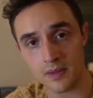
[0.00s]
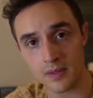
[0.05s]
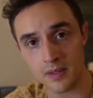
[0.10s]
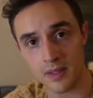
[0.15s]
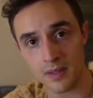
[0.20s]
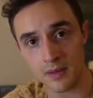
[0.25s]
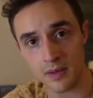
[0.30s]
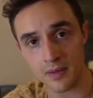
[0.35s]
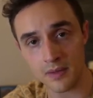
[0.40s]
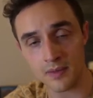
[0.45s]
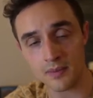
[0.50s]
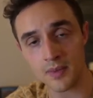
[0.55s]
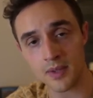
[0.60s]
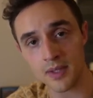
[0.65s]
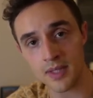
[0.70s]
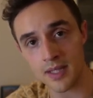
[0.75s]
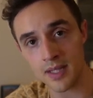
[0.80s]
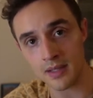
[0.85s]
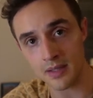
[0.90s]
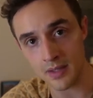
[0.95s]
you know
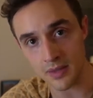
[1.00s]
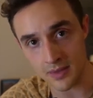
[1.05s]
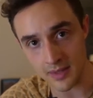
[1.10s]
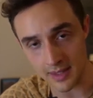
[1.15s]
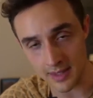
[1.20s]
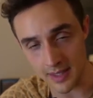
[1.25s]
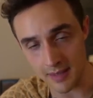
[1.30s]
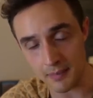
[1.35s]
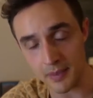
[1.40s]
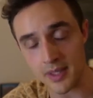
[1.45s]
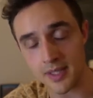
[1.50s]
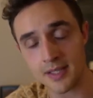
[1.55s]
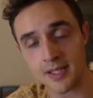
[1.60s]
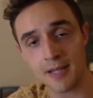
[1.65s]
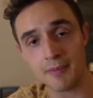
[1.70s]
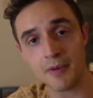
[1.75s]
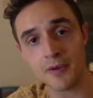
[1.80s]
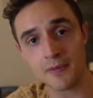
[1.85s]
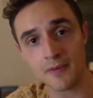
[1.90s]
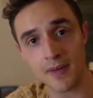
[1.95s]
really using the
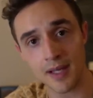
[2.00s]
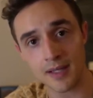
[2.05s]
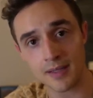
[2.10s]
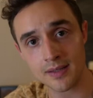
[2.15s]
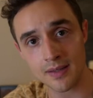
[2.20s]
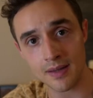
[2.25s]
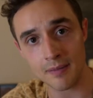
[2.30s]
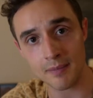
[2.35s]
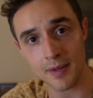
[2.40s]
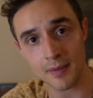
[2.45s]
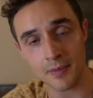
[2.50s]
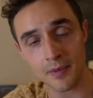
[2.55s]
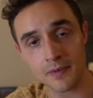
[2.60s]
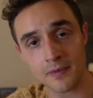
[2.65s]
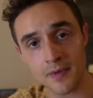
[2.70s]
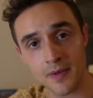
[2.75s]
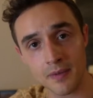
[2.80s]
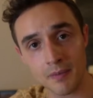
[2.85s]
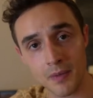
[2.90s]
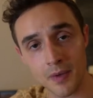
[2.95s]
placebo effect so that people
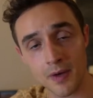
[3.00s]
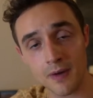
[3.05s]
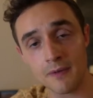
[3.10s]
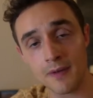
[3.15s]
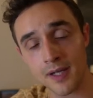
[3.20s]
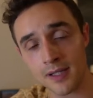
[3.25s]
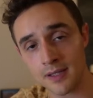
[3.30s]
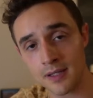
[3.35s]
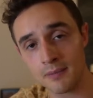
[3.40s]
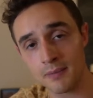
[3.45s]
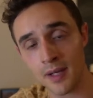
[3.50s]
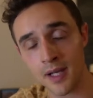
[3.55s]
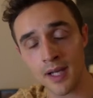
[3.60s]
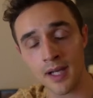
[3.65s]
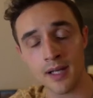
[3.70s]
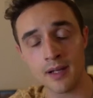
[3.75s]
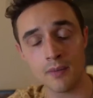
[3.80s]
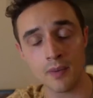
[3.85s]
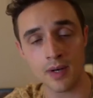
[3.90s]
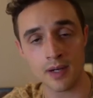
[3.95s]
feel more affected
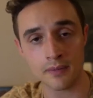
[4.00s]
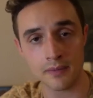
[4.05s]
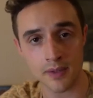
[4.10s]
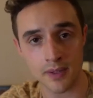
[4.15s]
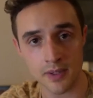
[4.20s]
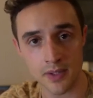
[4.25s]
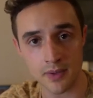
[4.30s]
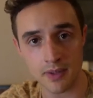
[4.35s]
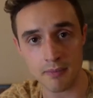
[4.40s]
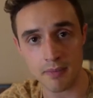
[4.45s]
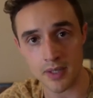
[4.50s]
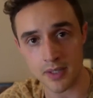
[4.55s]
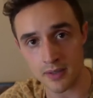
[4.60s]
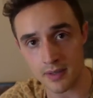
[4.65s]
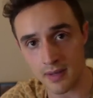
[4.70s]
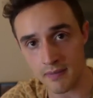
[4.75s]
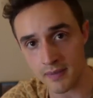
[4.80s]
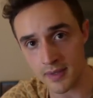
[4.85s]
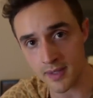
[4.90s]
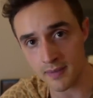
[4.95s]
by whatever treatment
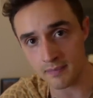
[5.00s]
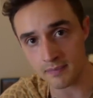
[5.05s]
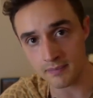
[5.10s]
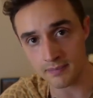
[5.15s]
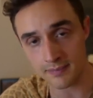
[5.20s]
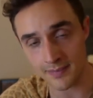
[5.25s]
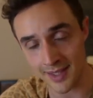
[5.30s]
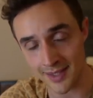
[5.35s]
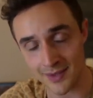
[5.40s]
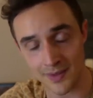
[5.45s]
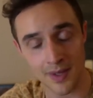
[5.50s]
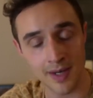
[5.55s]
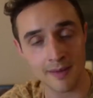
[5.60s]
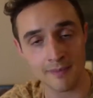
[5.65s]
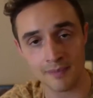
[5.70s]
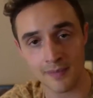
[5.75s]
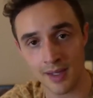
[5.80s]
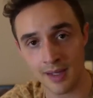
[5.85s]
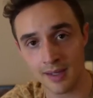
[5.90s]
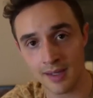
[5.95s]
you're giving them, that's
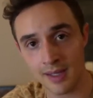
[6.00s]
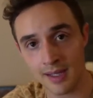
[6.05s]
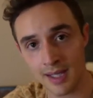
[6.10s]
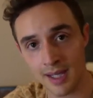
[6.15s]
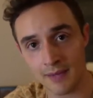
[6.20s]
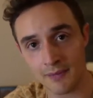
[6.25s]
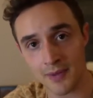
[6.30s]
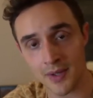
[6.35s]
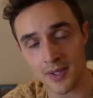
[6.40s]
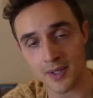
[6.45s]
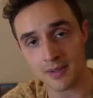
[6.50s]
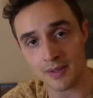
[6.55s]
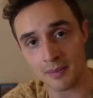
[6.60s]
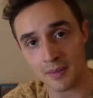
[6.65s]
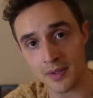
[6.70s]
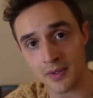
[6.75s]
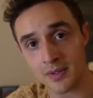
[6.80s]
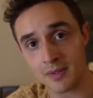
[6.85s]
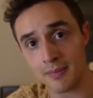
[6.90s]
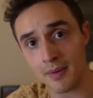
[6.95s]
great. If you're
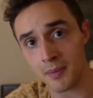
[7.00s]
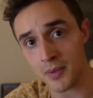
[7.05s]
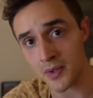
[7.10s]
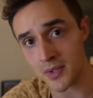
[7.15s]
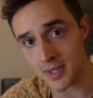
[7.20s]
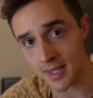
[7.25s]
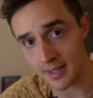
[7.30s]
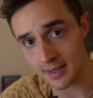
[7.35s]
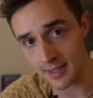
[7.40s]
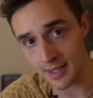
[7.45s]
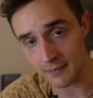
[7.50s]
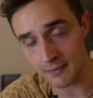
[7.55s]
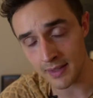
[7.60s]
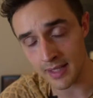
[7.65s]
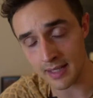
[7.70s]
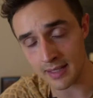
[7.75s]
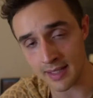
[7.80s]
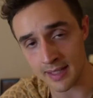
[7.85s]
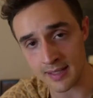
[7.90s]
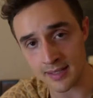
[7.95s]
someone who's a bit more
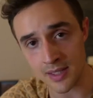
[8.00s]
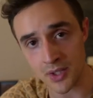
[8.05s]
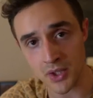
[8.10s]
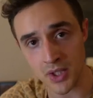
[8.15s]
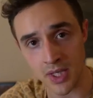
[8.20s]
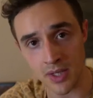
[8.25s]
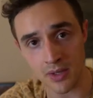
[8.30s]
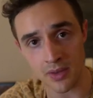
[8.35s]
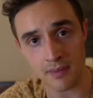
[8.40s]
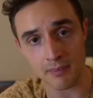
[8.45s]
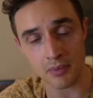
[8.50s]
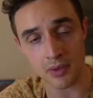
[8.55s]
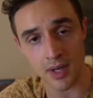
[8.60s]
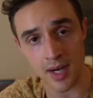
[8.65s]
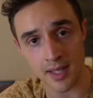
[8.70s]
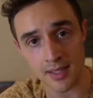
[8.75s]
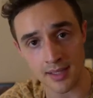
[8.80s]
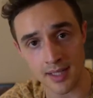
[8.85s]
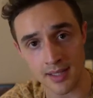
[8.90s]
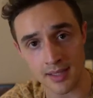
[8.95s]
scientific and likes to share the
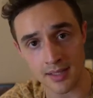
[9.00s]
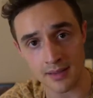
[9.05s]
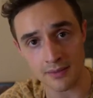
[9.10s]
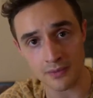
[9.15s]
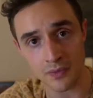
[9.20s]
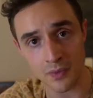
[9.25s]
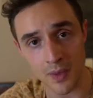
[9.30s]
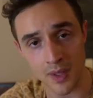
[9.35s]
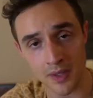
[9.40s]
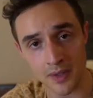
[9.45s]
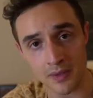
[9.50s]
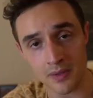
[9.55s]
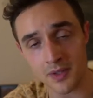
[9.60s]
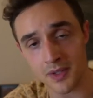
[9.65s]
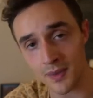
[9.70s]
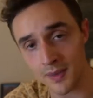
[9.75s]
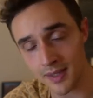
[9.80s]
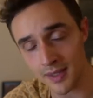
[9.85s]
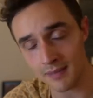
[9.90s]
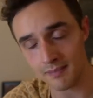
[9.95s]
process of while you're
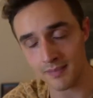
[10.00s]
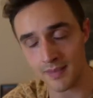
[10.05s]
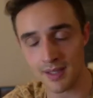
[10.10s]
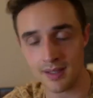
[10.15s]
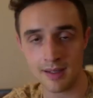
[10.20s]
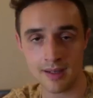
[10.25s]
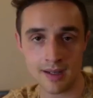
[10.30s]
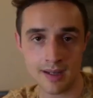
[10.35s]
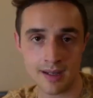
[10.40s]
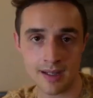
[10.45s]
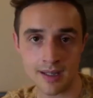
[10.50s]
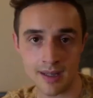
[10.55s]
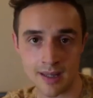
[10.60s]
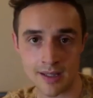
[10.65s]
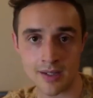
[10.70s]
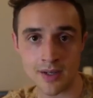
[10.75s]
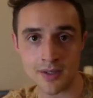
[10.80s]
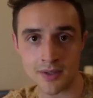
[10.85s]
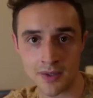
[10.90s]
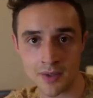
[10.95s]
doing it,
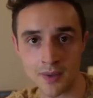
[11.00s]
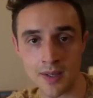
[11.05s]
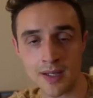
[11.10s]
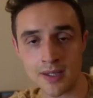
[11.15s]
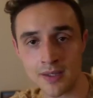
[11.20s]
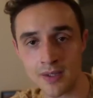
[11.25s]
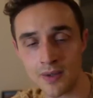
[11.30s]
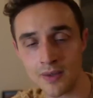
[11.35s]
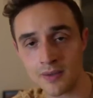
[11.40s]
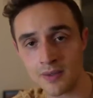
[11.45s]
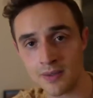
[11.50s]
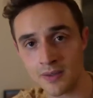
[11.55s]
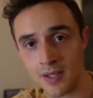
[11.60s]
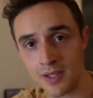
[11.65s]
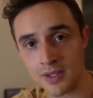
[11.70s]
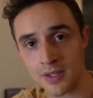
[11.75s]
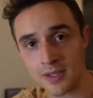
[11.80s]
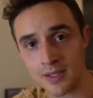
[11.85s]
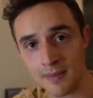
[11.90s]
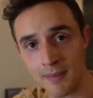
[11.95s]
that's also great too.
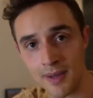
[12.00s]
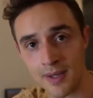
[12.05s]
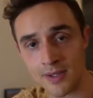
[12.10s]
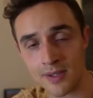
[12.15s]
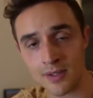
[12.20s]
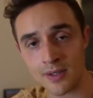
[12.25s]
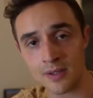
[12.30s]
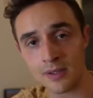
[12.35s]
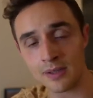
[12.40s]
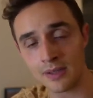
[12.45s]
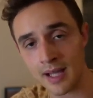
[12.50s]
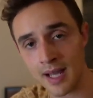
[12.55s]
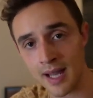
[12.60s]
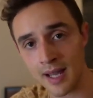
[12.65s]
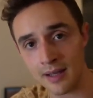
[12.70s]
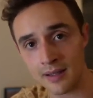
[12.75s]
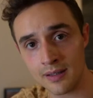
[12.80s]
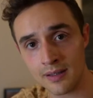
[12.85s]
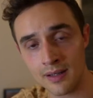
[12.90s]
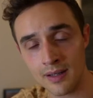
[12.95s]
It just depends on your
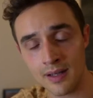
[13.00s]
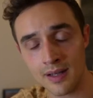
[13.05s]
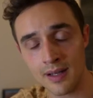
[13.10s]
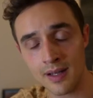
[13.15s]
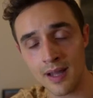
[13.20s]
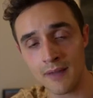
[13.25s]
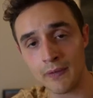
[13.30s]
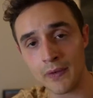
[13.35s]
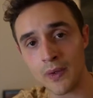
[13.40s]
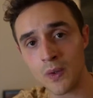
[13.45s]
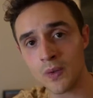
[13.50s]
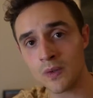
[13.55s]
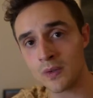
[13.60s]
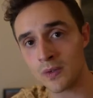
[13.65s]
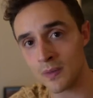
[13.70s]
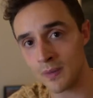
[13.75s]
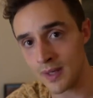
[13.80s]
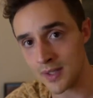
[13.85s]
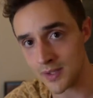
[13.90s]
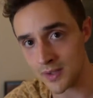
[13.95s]
client. If you go to
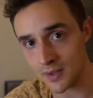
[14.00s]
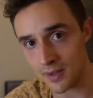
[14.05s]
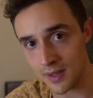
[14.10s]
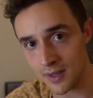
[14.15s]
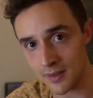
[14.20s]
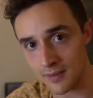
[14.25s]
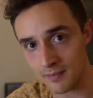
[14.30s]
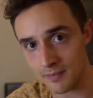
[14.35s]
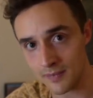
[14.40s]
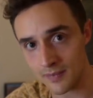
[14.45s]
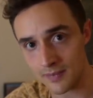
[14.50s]
a restaurant,